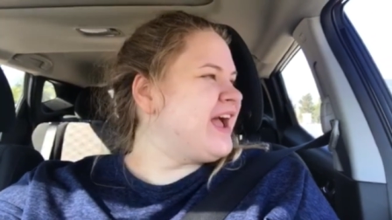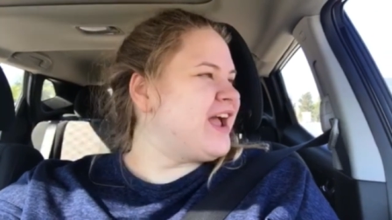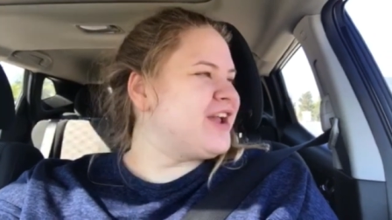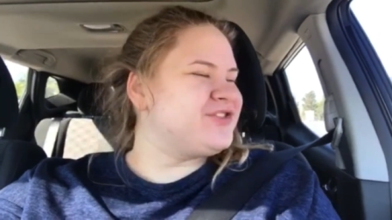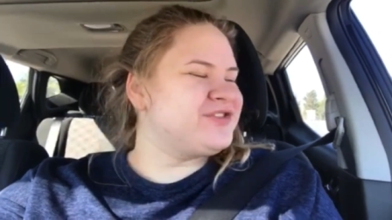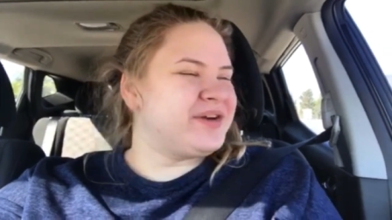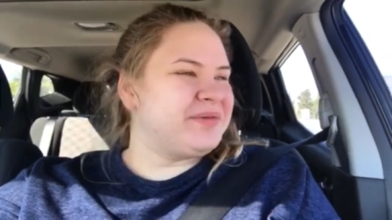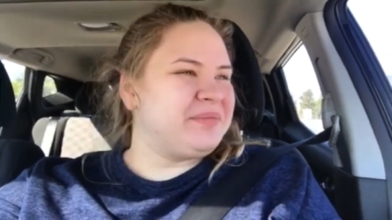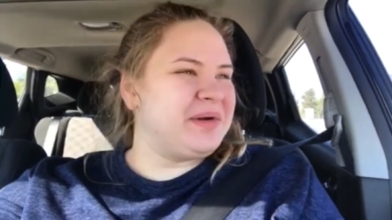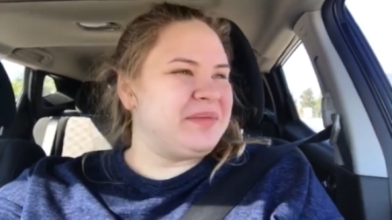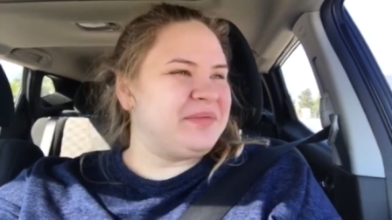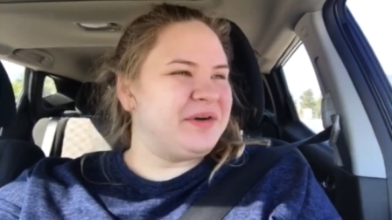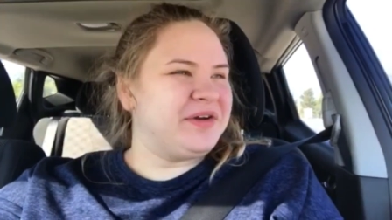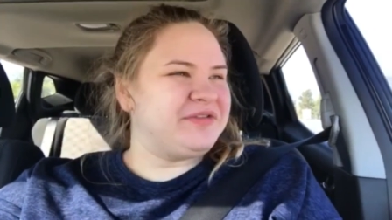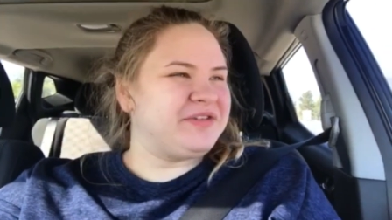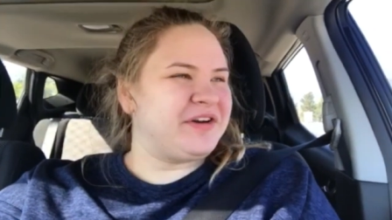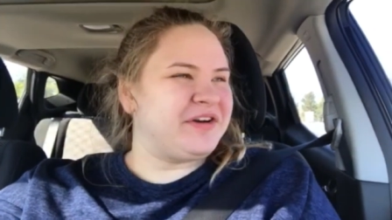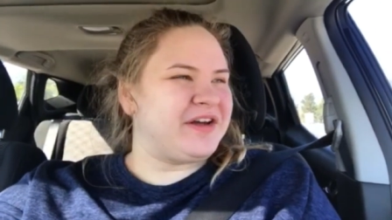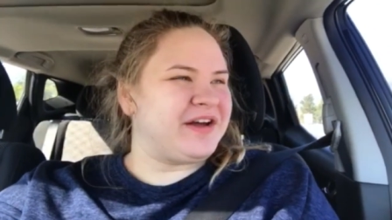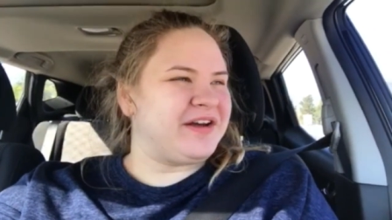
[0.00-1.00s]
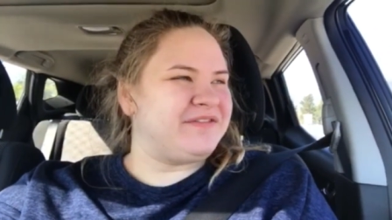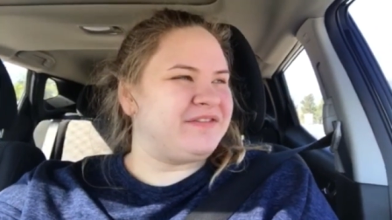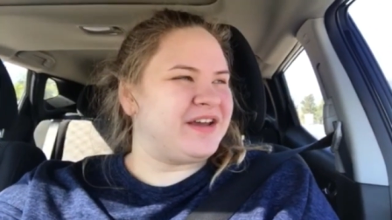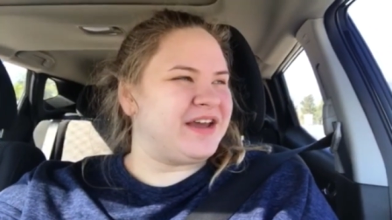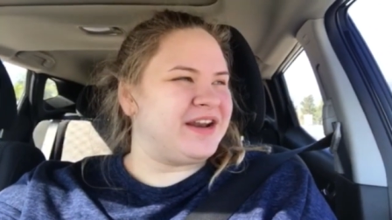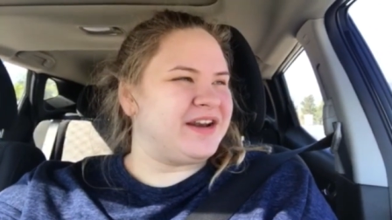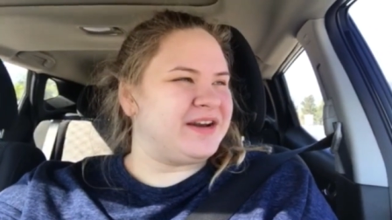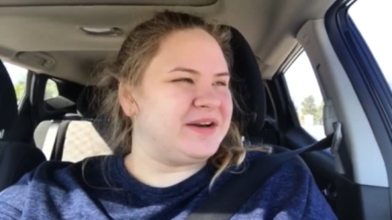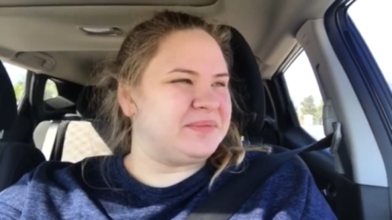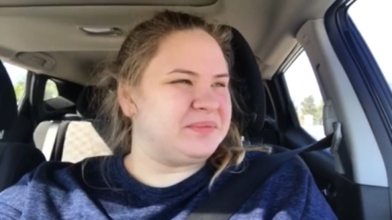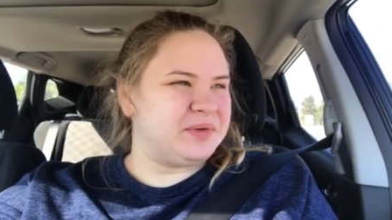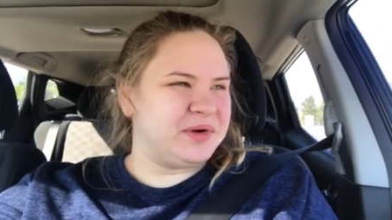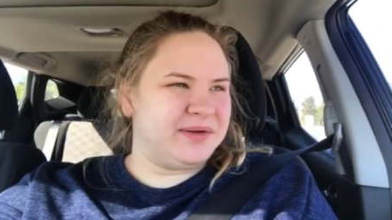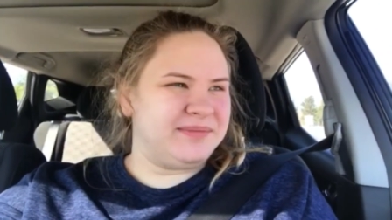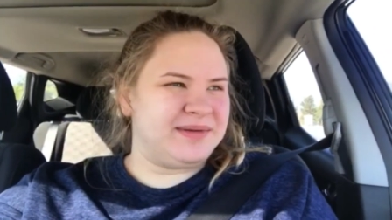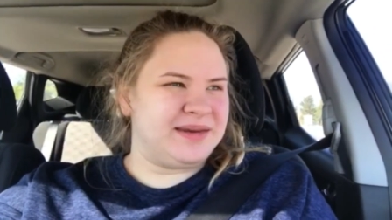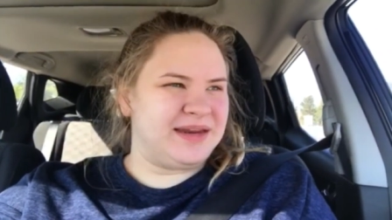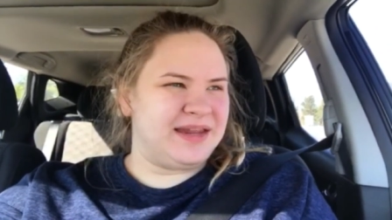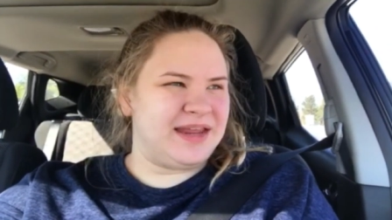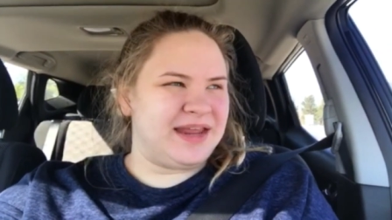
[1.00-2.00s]
I dropped my boyfriend off at an
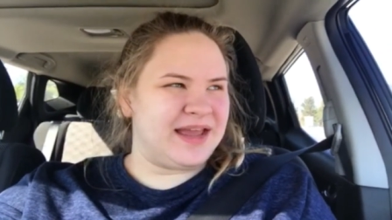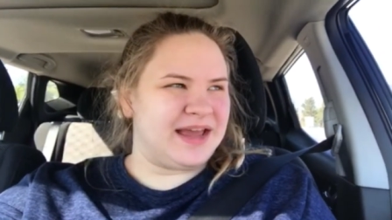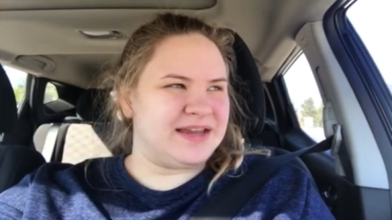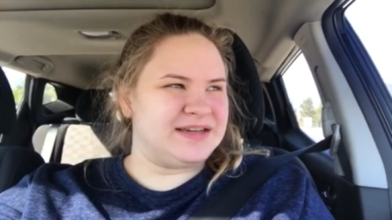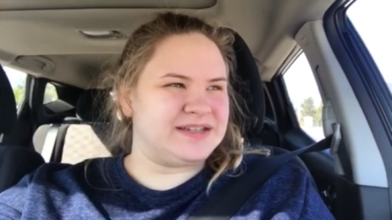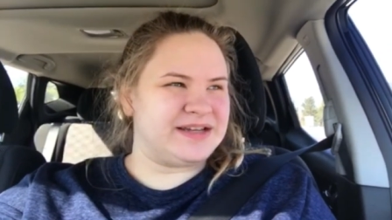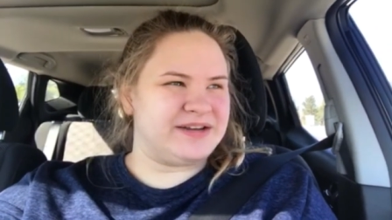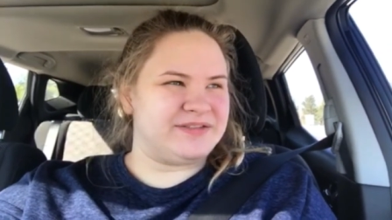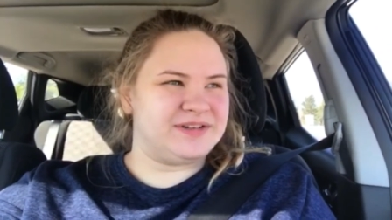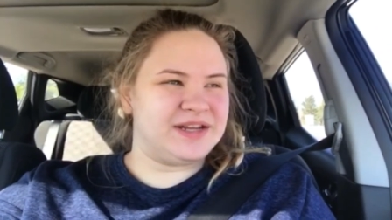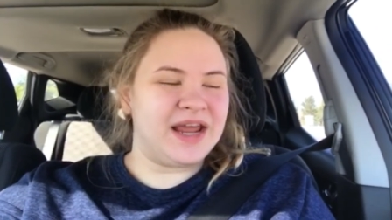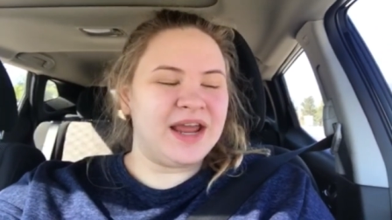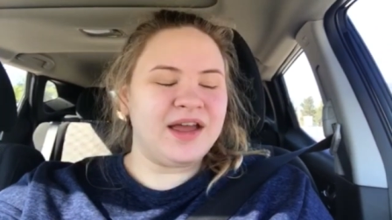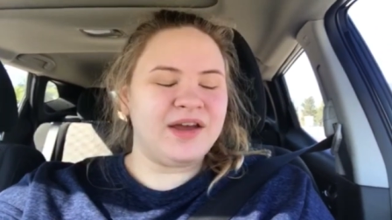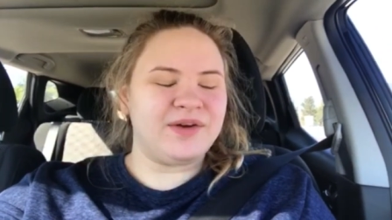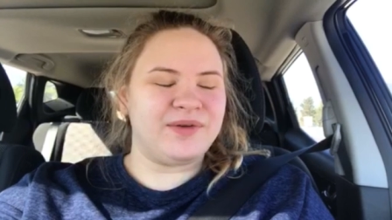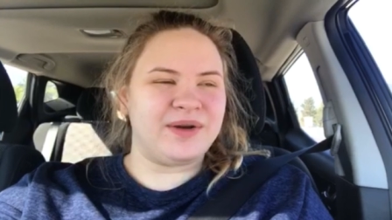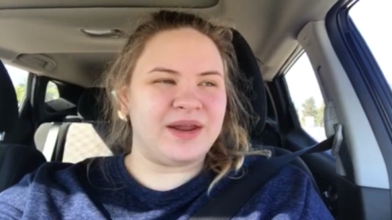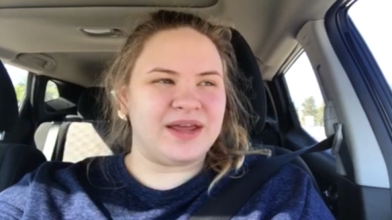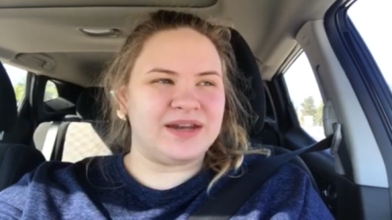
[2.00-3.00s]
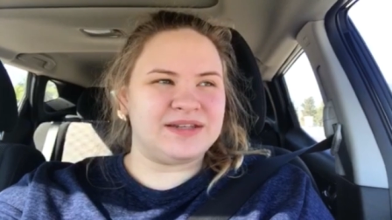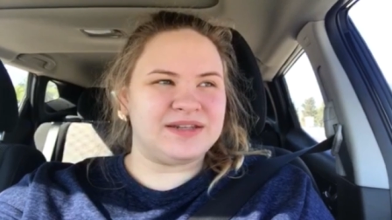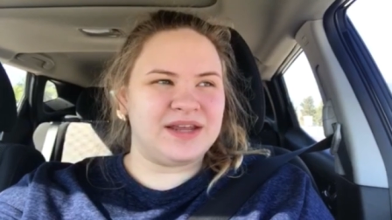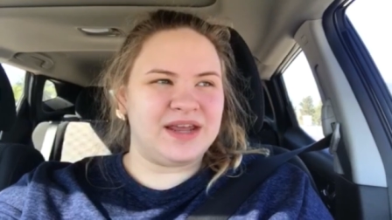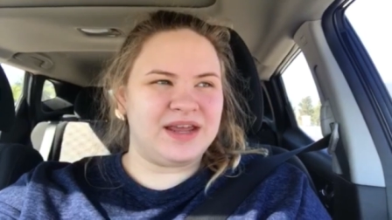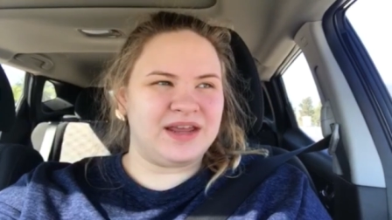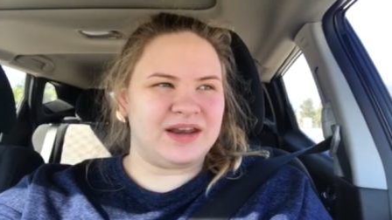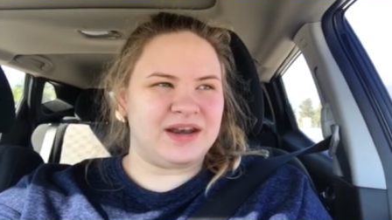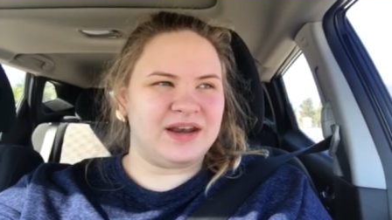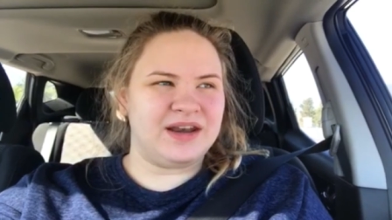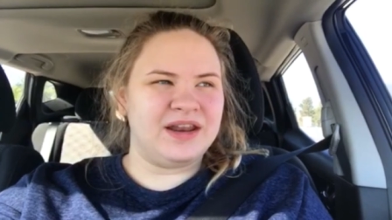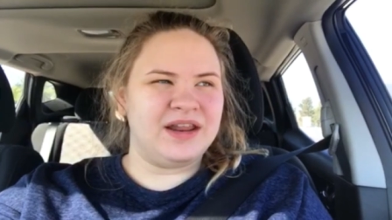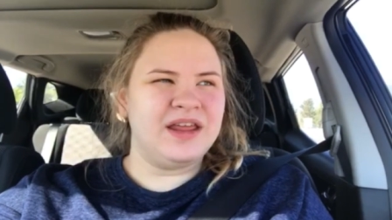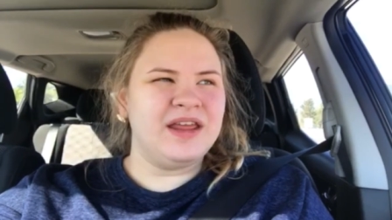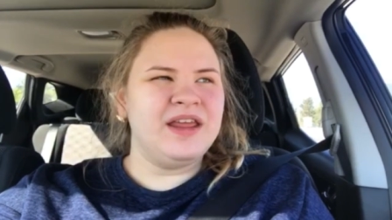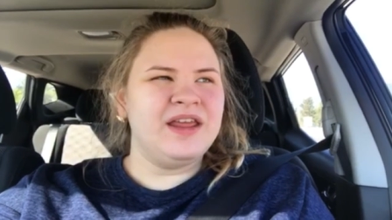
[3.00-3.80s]
appointment he had downtown at 10,